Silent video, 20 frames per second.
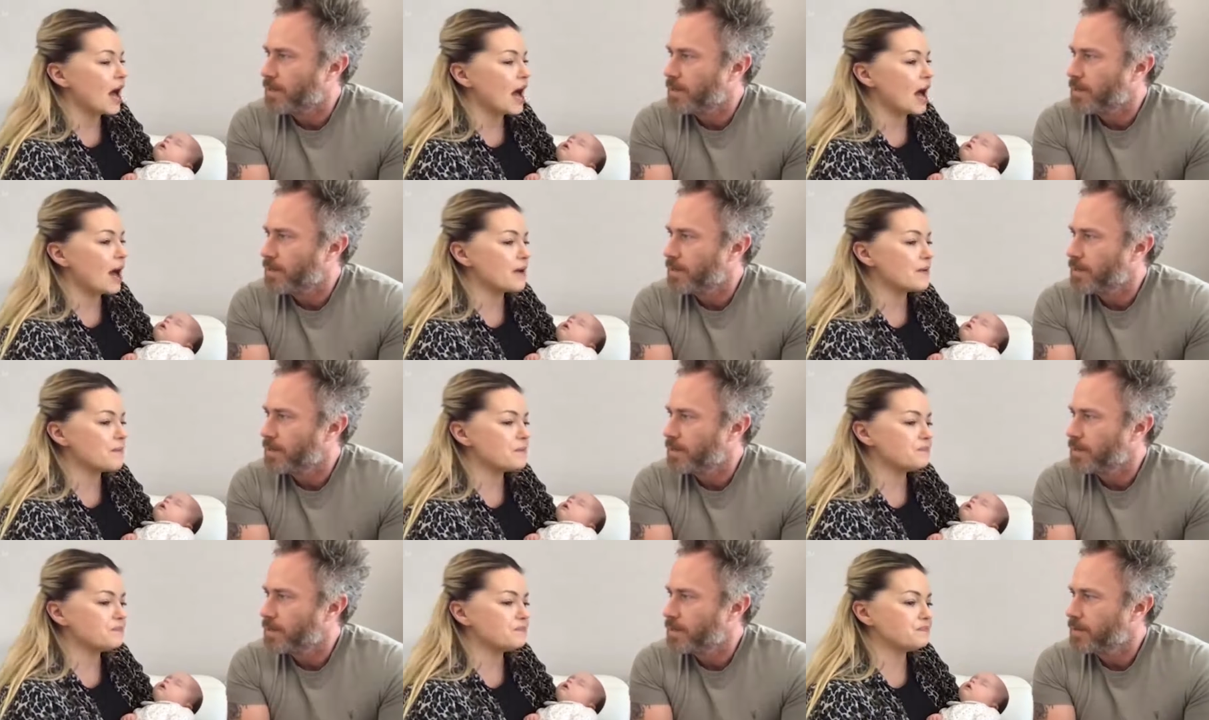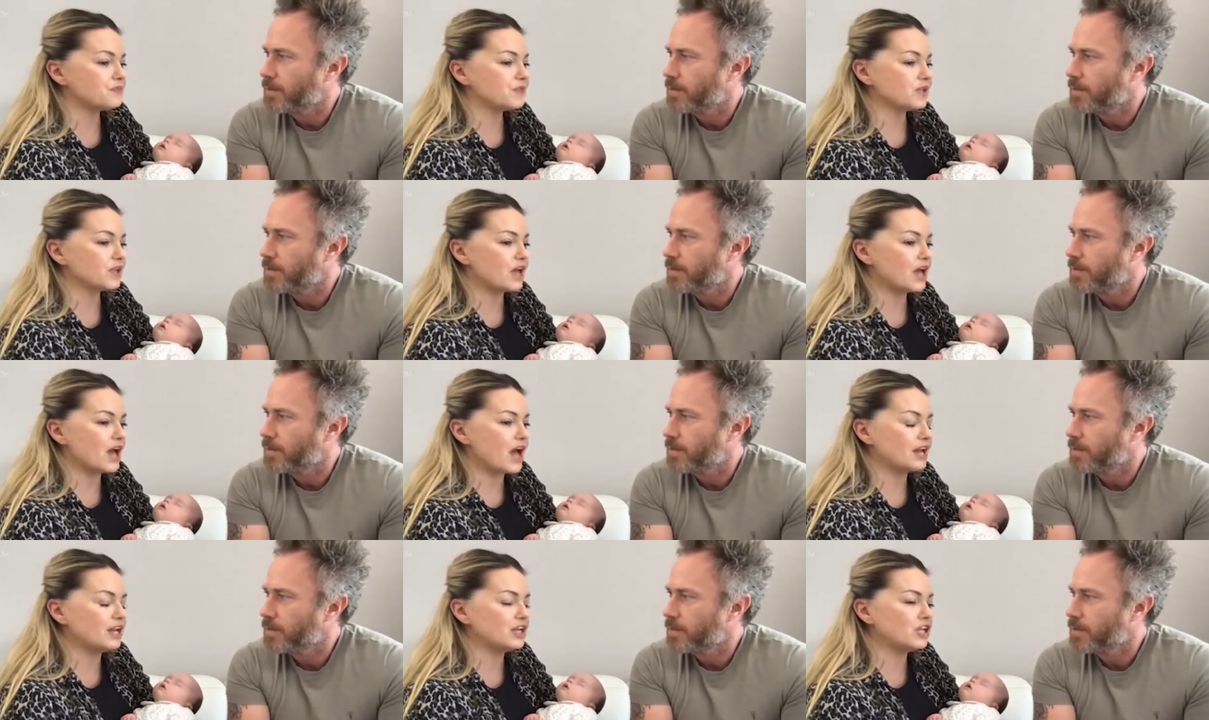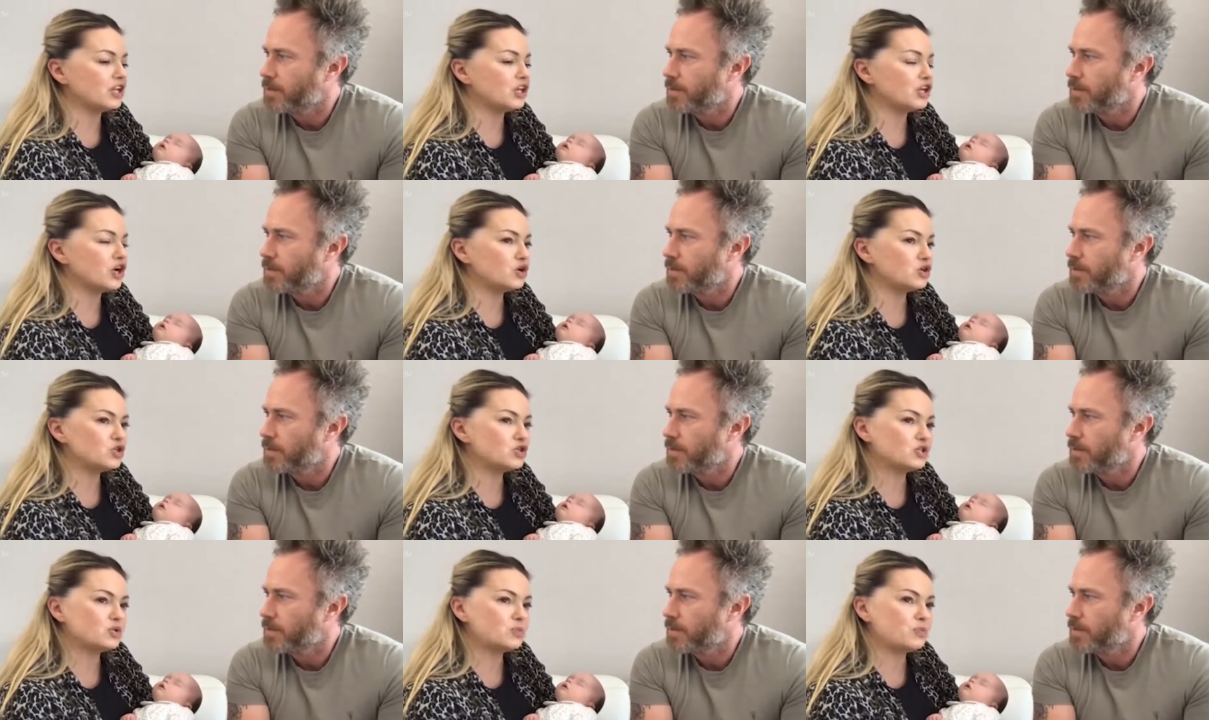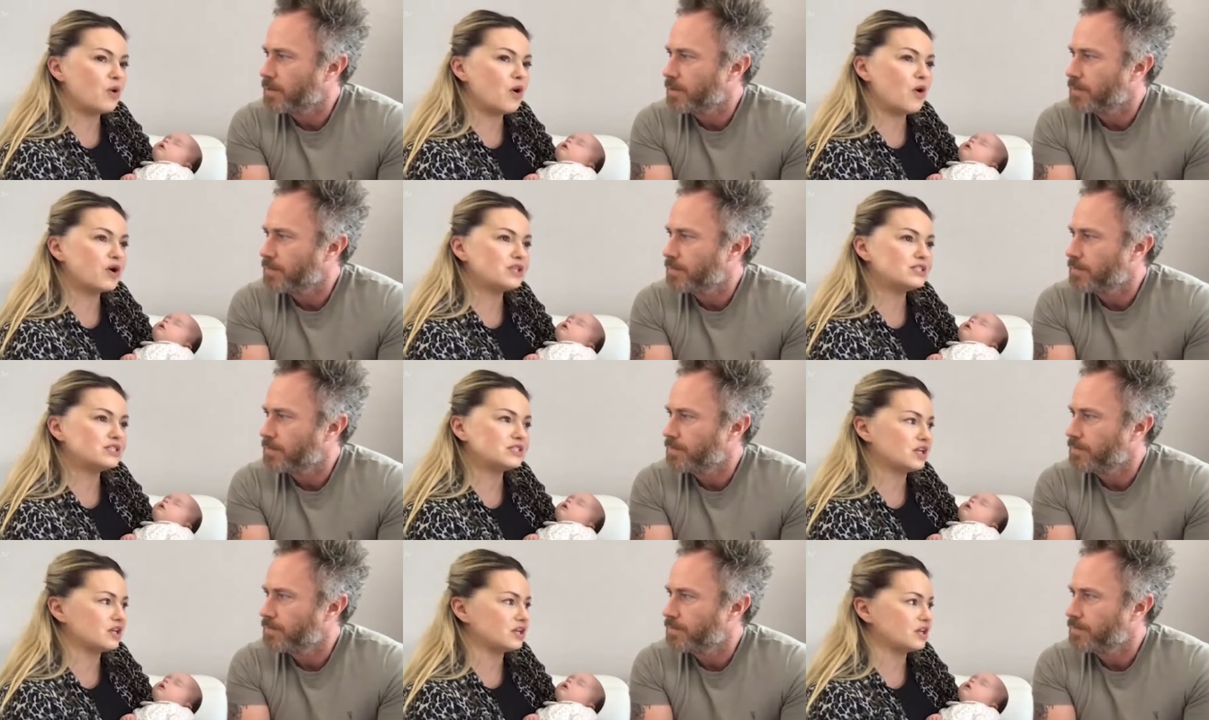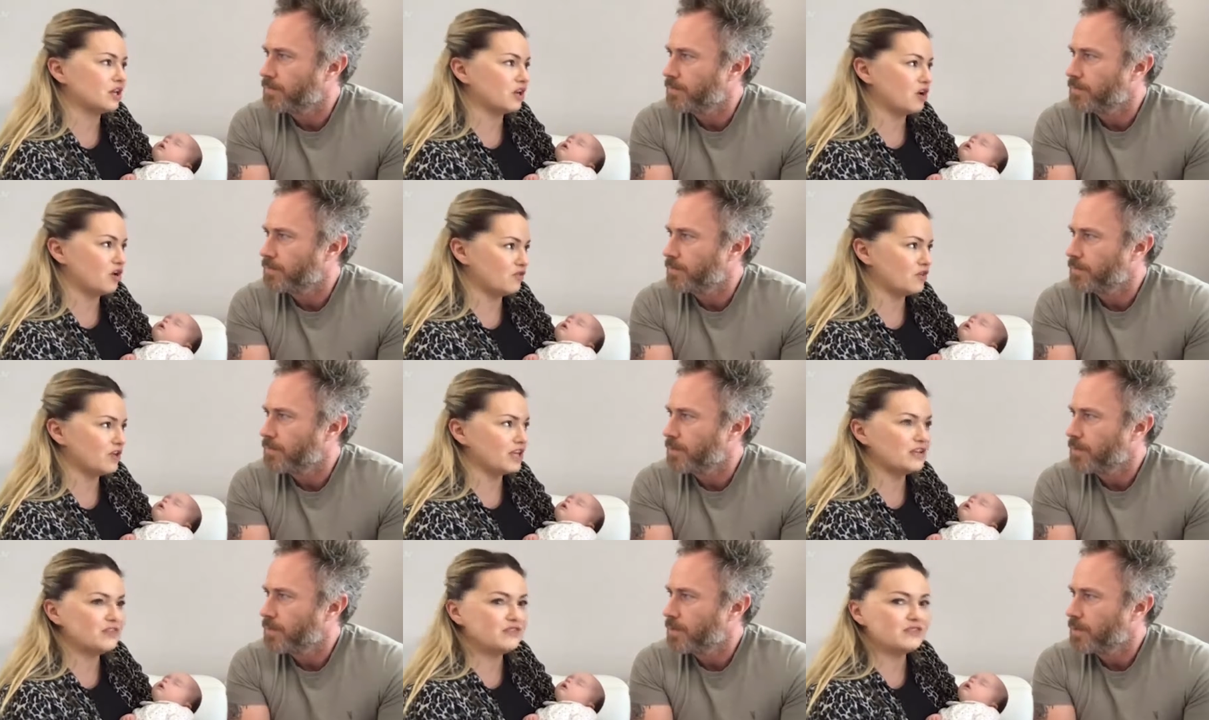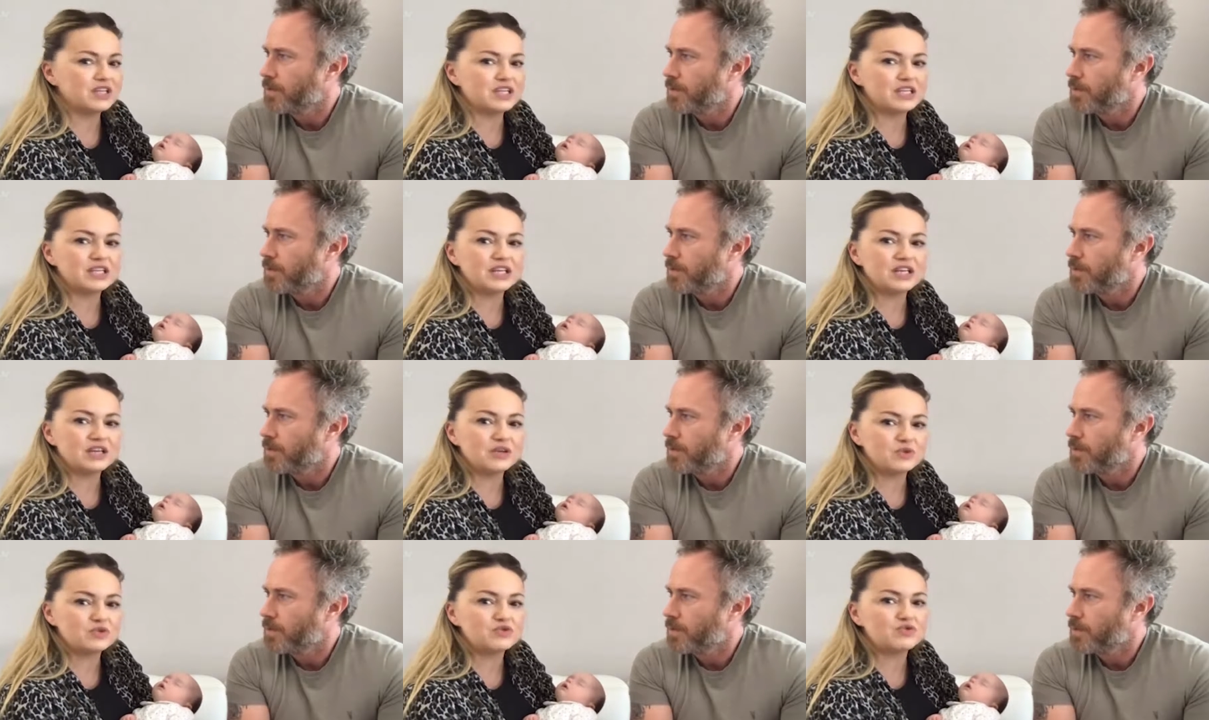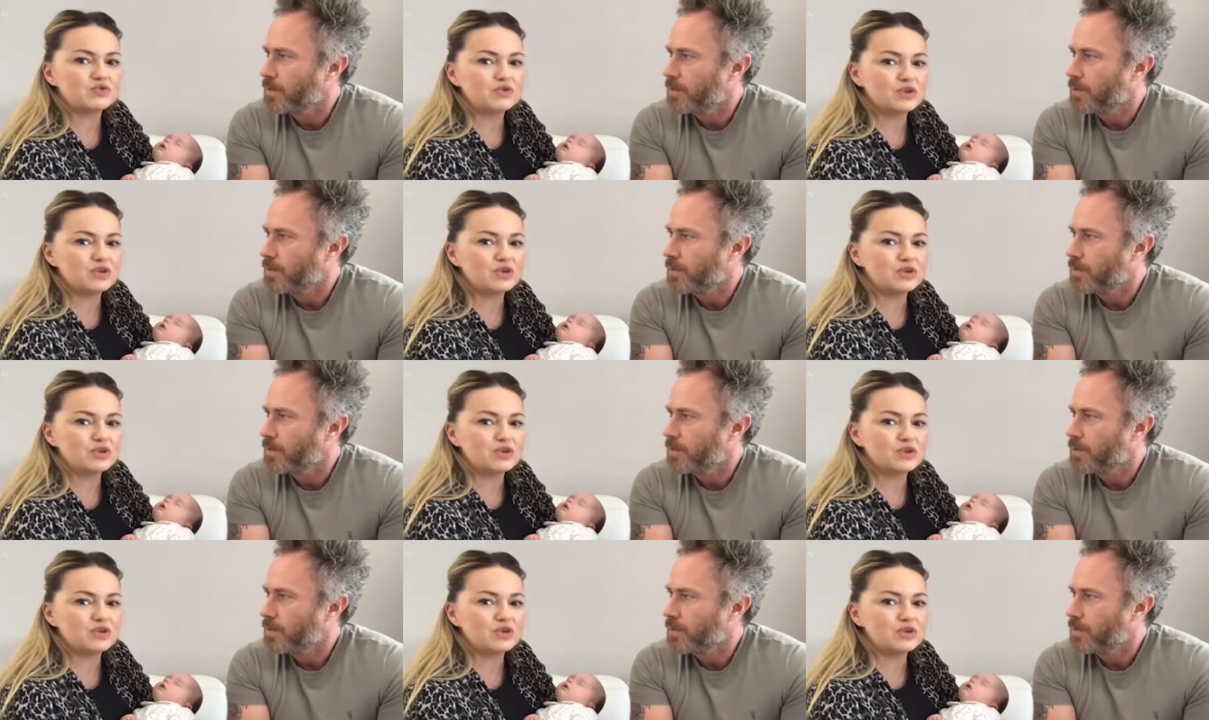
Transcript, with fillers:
Speaker 1: Um, and it got to the point of the evening that it was